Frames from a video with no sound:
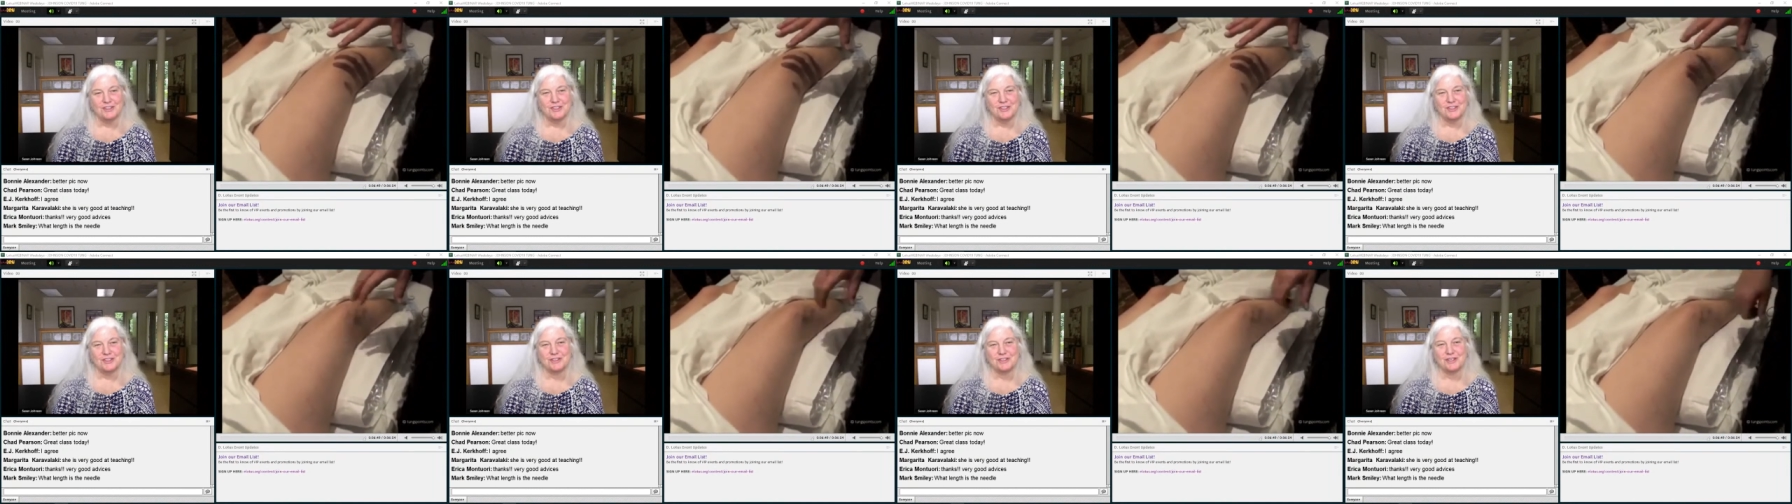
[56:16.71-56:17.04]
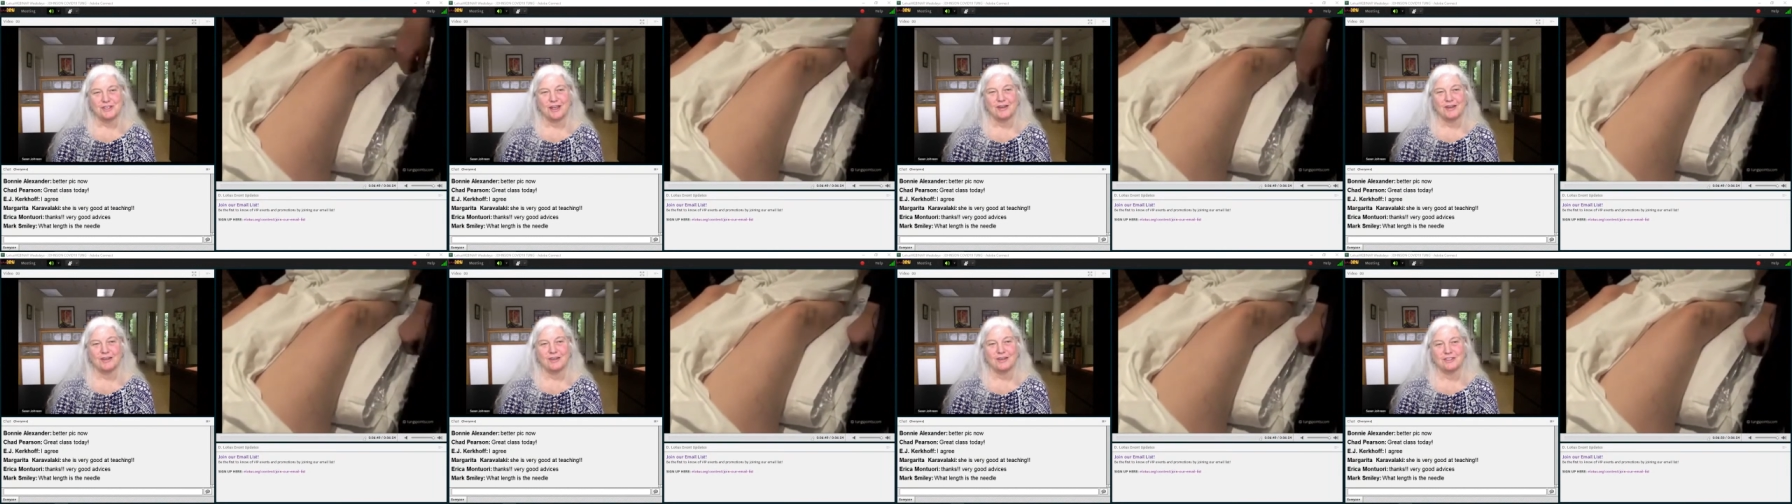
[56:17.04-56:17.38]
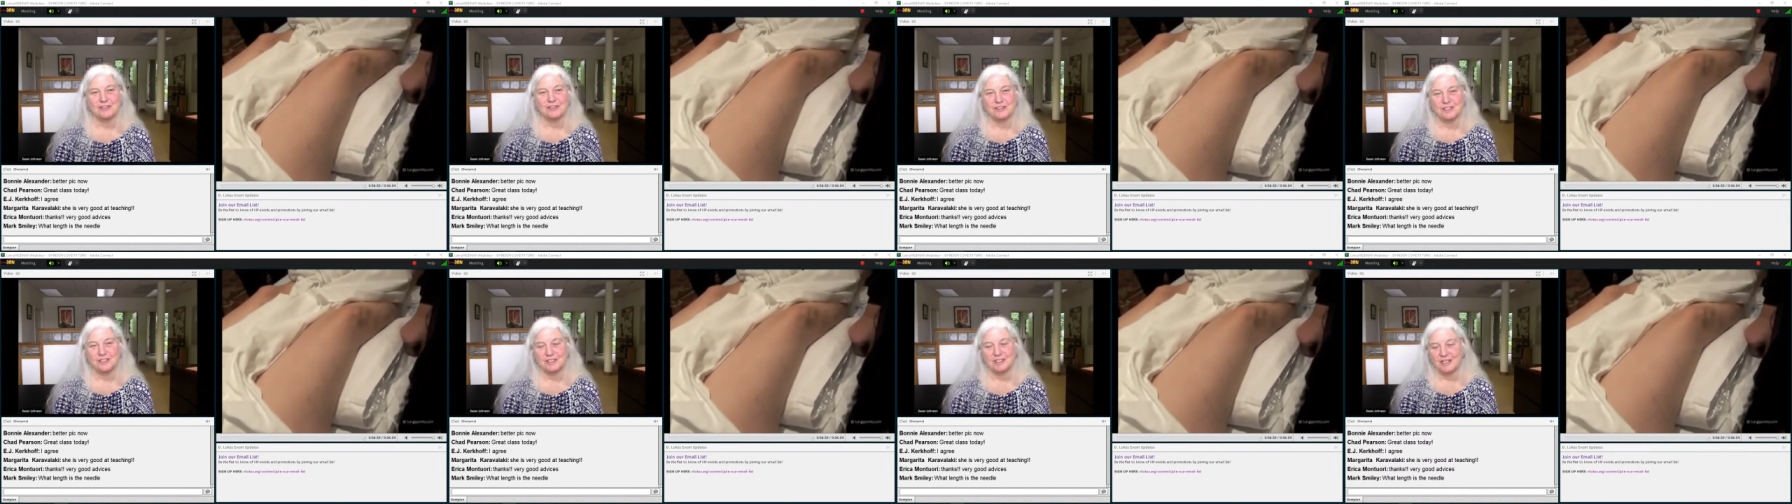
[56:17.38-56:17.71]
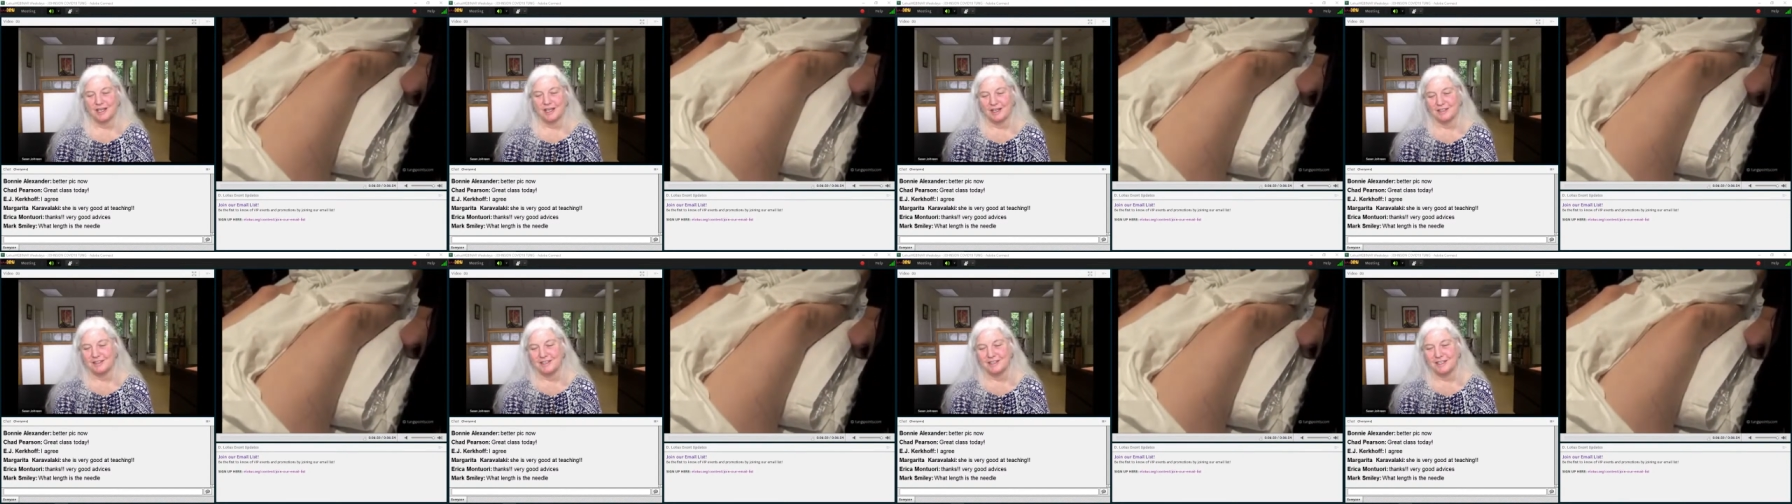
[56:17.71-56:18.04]
She's tired because she
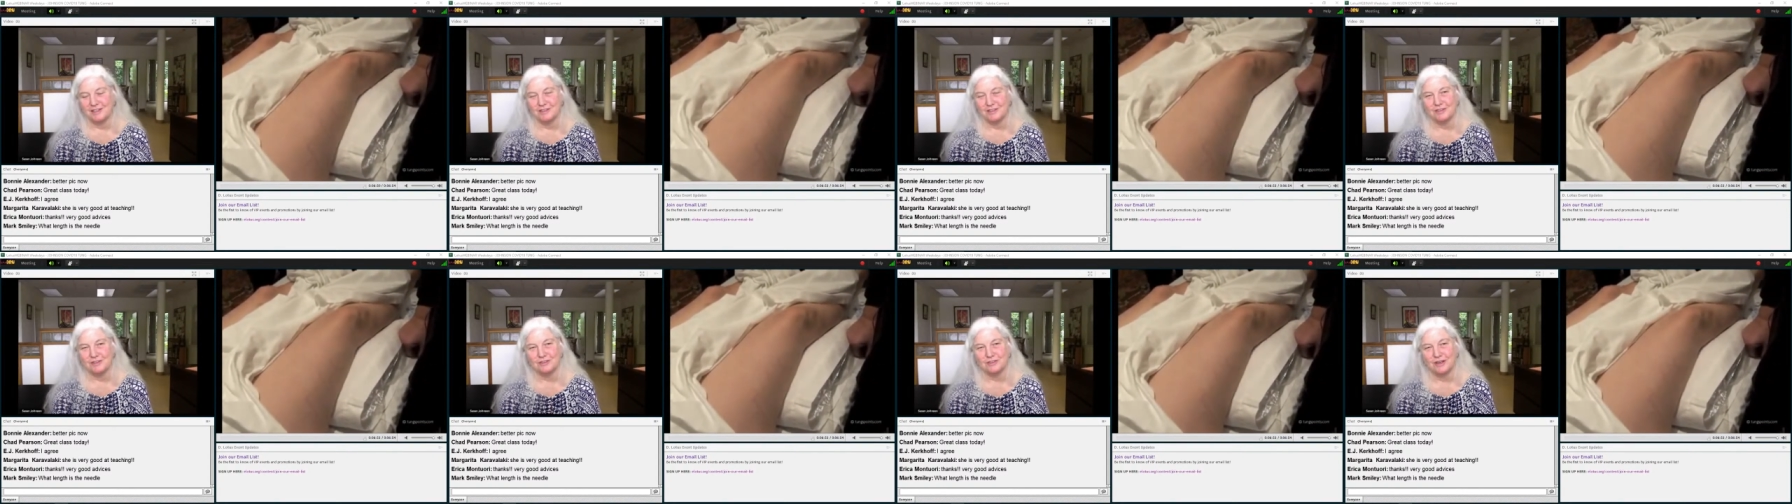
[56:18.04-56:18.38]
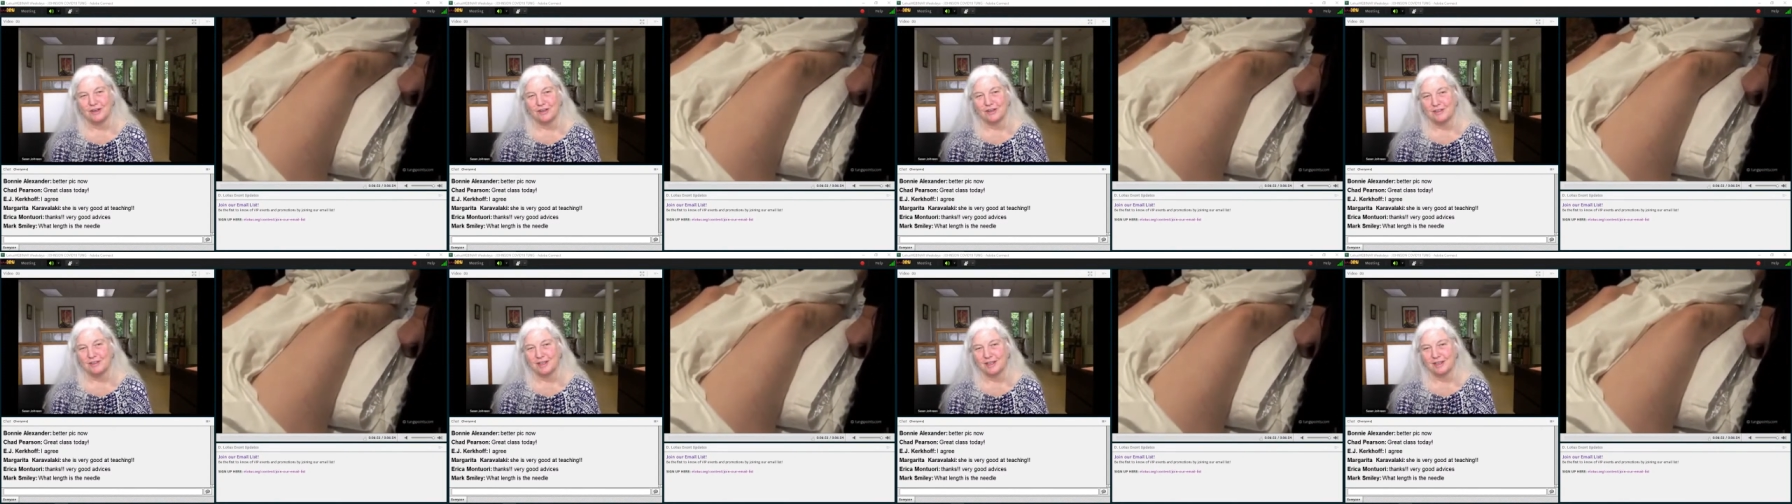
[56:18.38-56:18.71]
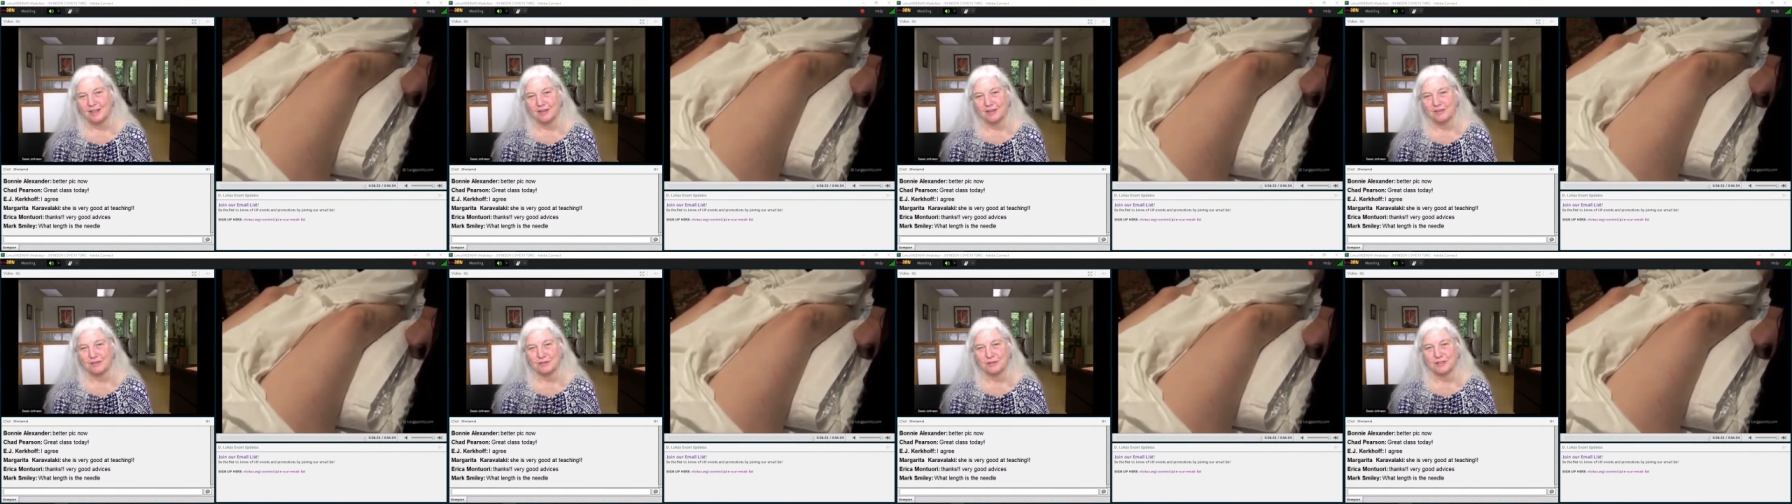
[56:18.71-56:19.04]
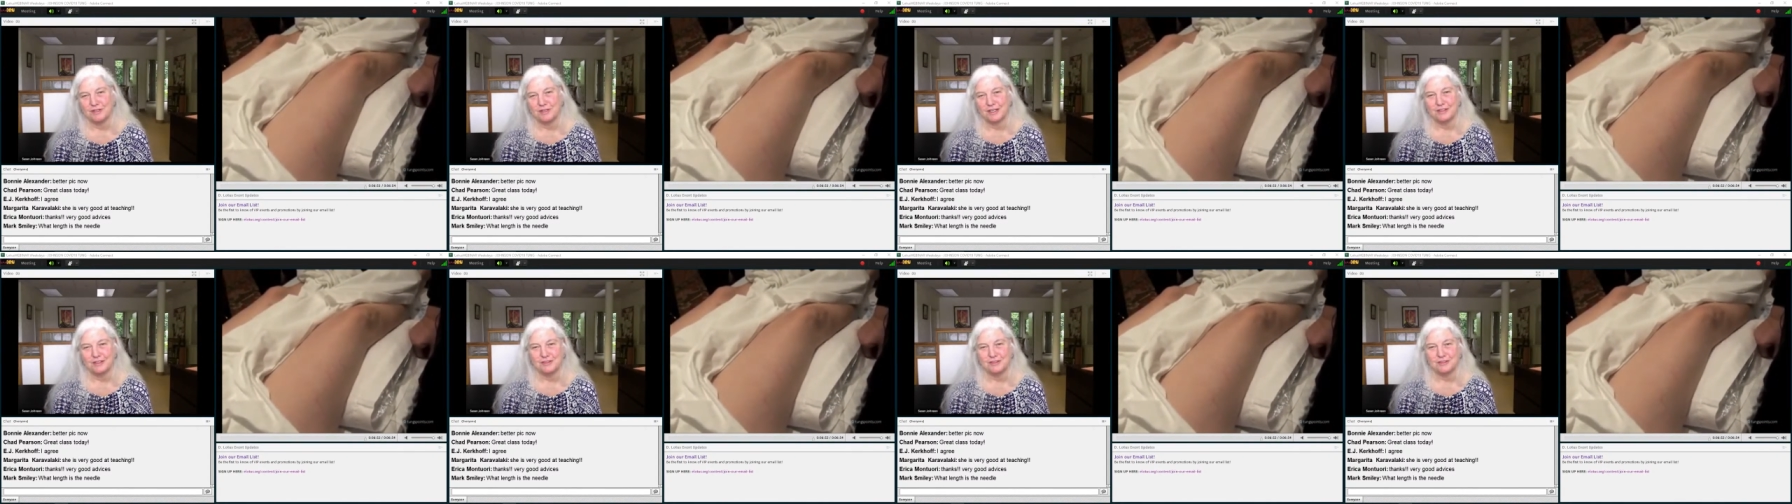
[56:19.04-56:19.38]
got needled all day
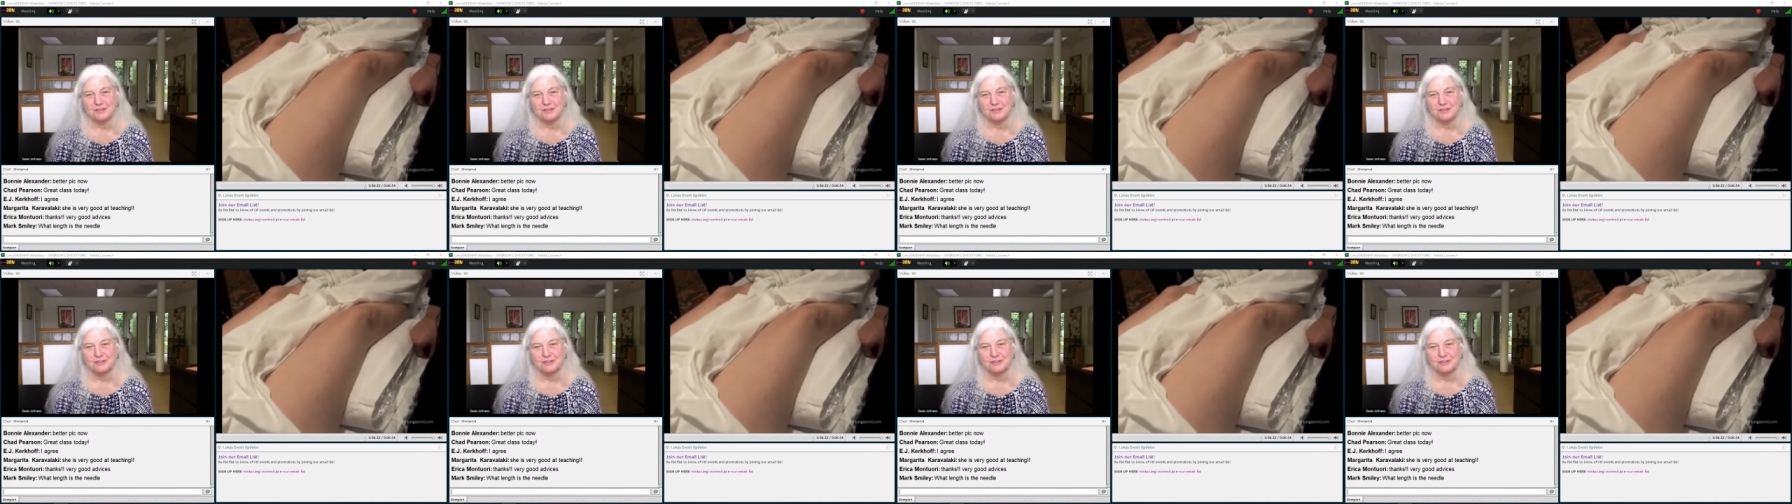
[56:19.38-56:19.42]
yesterday.